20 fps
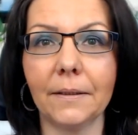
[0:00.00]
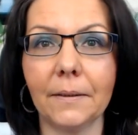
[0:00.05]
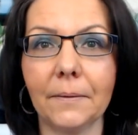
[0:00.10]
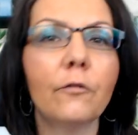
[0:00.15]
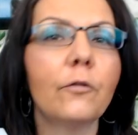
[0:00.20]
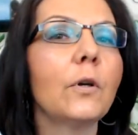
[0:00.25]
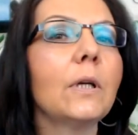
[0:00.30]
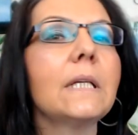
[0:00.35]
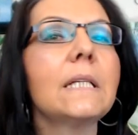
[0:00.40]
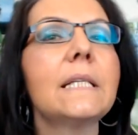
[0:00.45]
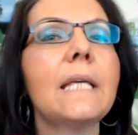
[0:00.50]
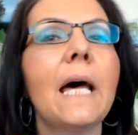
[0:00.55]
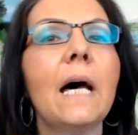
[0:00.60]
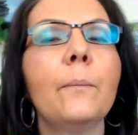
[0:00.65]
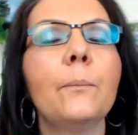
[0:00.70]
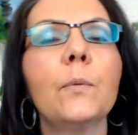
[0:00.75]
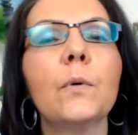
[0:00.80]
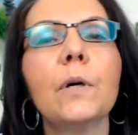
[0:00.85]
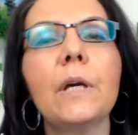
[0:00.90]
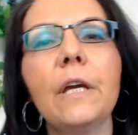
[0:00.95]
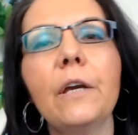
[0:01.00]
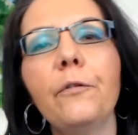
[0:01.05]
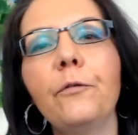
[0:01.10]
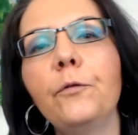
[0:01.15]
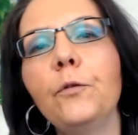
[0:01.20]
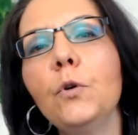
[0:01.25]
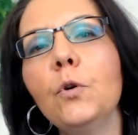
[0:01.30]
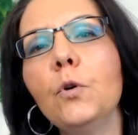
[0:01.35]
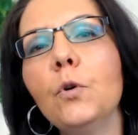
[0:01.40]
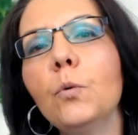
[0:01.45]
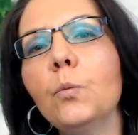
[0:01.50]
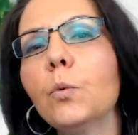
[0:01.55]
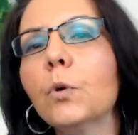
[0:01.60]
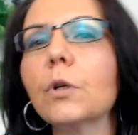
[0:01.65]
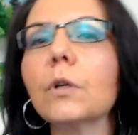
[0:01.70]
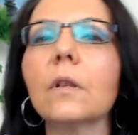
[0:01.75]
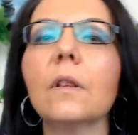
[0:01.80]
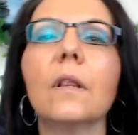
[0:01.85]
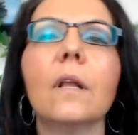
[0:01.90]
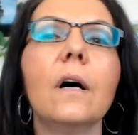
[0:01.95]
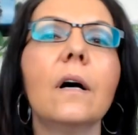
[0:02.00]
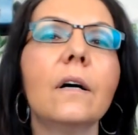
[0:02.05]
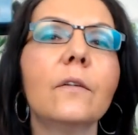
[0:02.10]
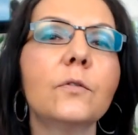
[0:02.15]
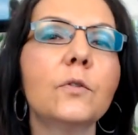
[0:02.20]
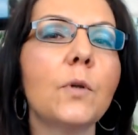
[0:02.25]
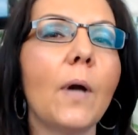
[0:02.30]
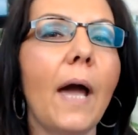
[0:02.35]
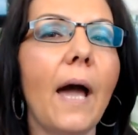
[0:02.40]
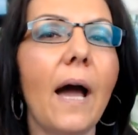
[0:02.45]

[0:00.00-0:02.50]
For example, if you would love